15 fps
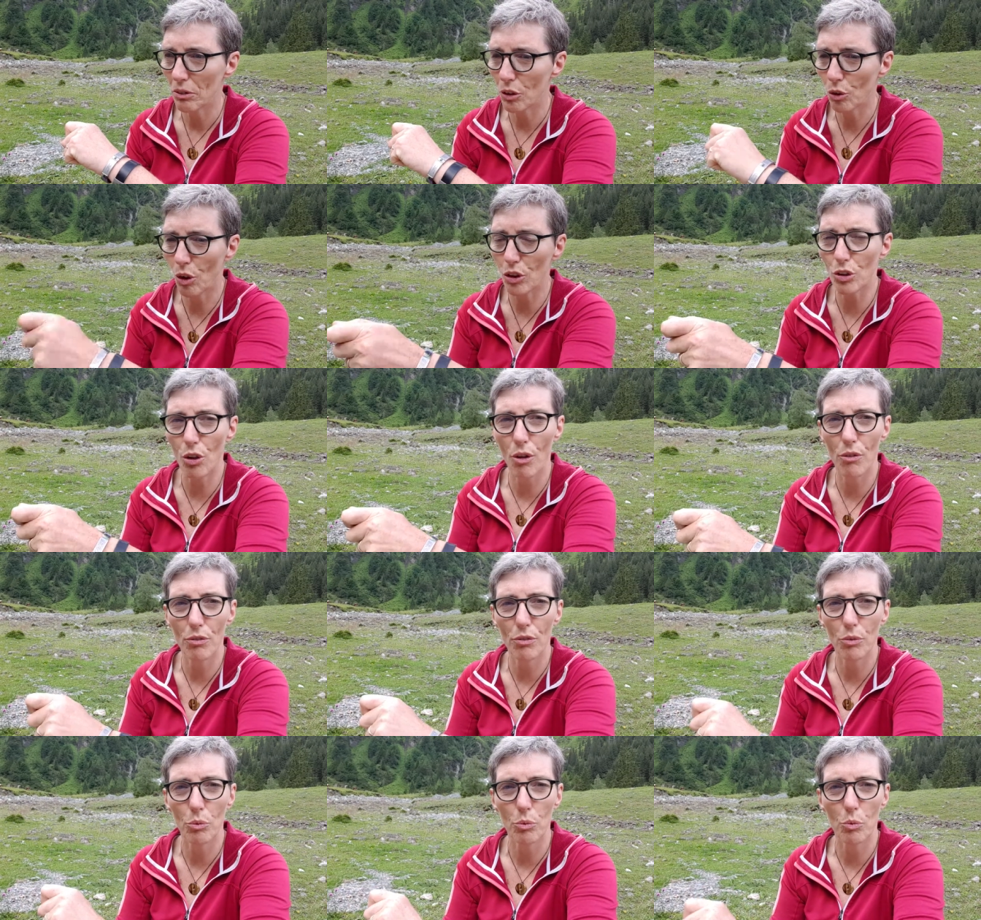cross off
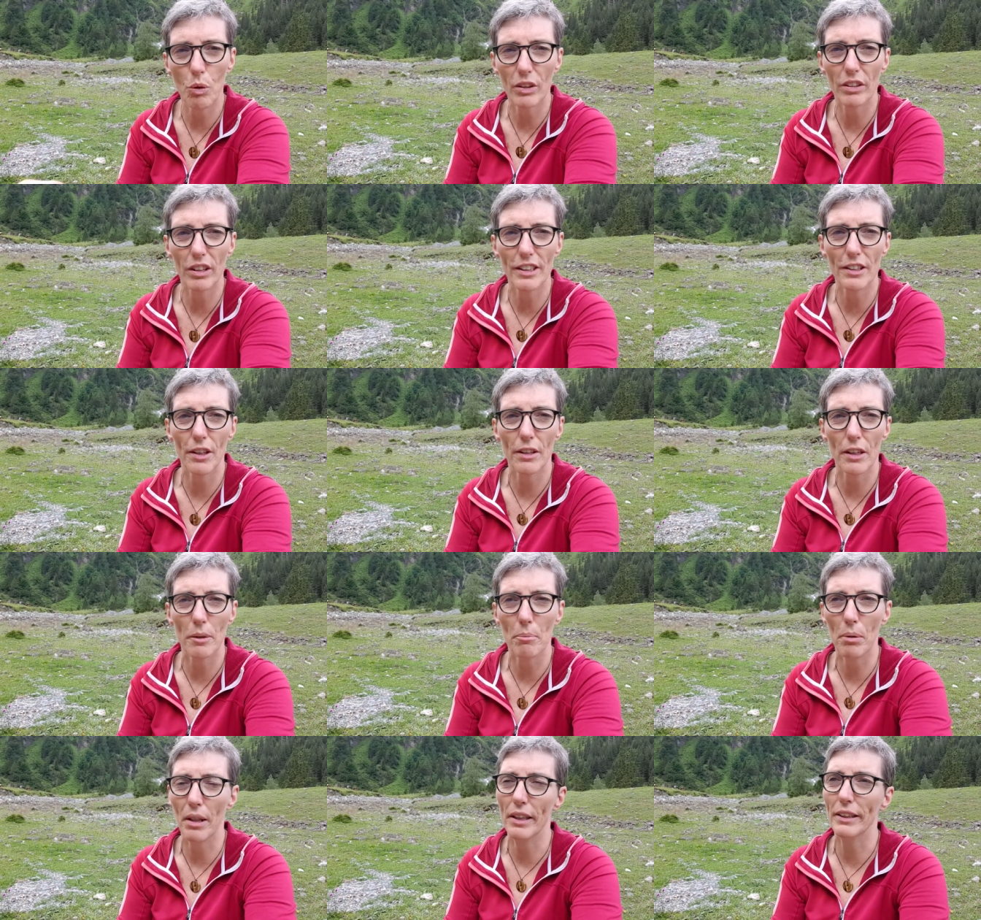what does not
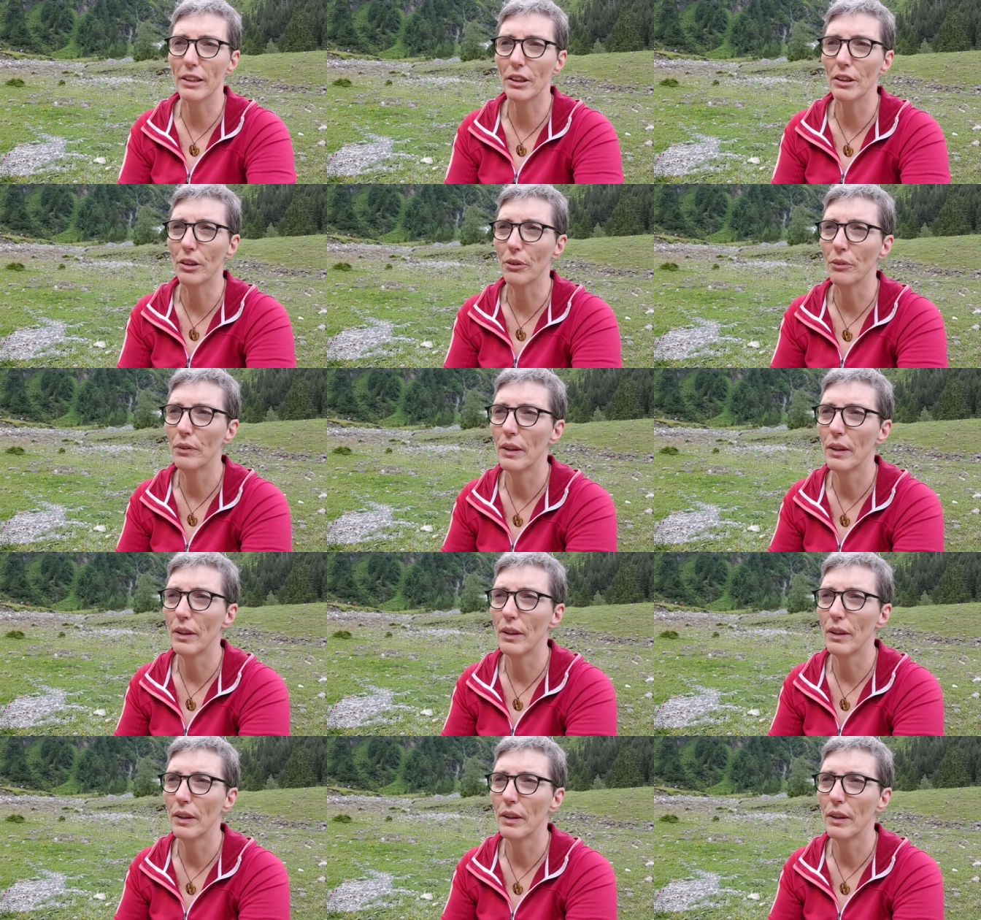apply to you